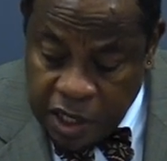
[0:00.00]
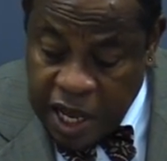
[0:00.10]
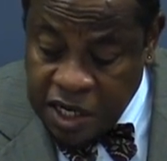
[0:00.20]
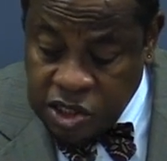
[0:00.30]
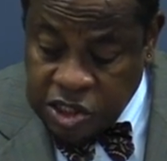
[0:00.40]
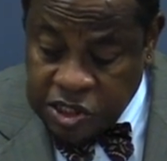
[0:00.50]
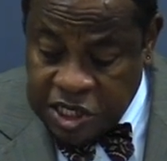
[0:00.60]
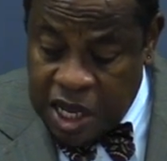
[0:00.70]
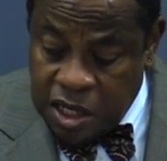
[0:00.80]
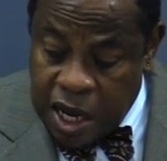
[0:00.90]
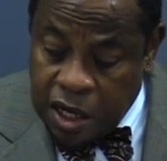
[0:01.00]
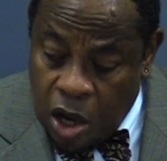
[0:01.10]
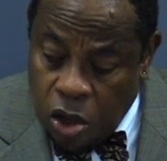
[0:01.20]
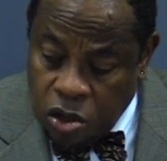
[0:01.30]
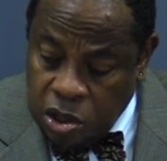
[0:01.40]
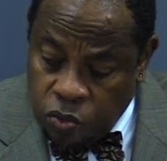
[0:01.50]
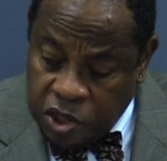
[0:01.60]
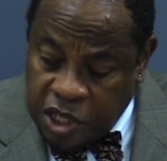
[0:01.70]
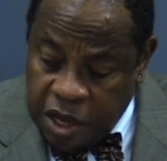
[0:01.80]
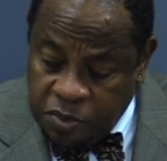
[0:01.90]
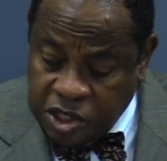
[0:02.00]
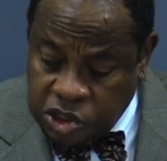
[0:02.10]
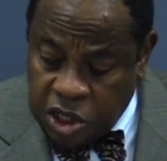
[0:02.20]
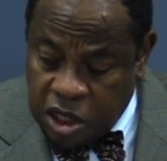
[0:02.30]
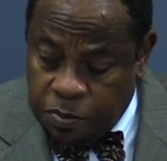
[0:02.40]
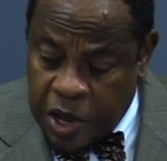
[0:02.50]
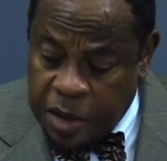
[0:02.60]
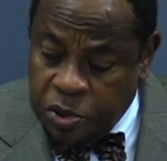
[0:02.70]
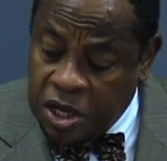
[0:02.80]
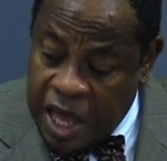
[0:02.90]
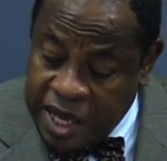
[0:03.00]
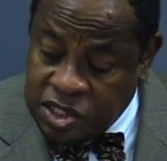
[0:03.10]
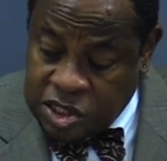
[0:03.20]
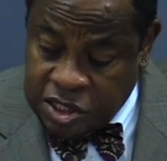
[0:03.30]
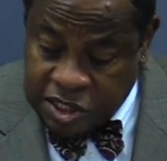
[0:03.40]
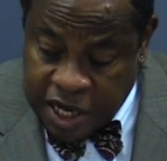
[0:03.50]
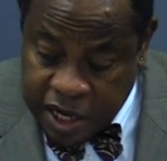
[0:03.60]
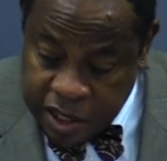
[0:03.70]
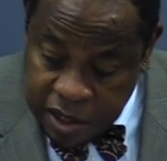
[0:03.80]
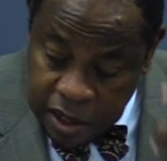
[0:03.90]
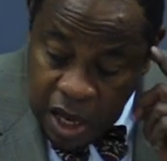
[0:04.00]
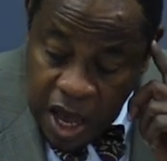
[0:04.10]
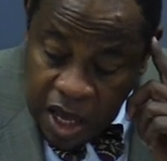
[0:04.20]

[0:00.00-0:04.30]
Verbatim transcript: That is to say, not only would they be shunned by polite society,